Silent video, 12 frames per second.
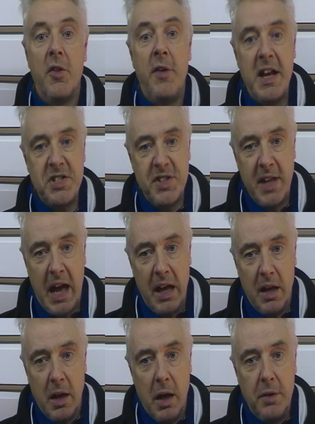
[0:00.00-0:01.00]
The next thing I
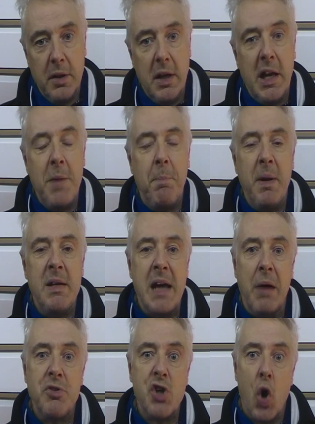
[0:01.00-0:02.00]
heard, he'd been
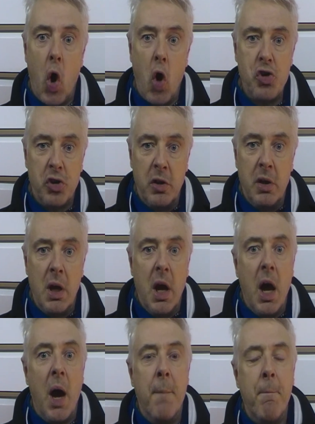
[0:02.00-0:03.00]
down to auction
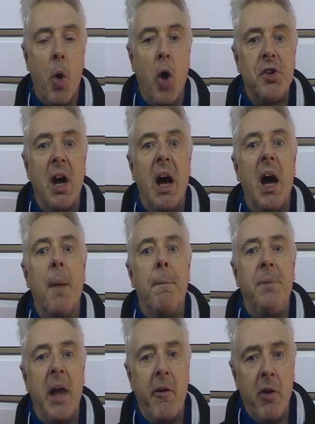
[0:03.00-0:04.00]
and bought a
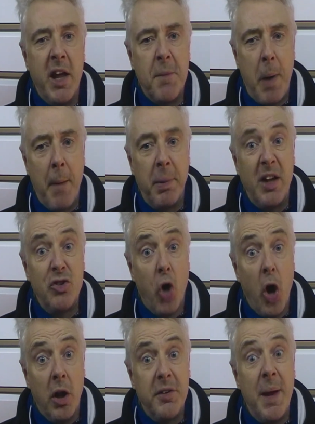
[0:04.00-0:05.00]
derelict public
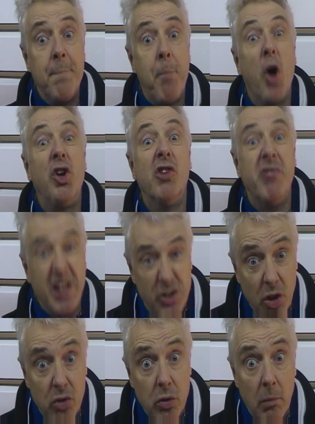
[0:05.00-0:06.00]
toilet in Bognor
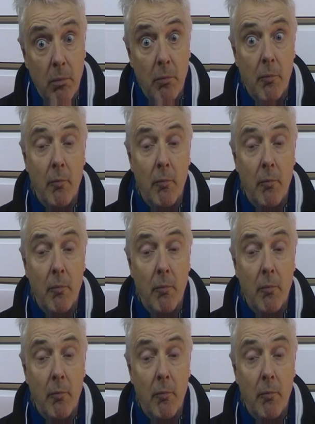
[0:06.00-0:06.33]
Regis.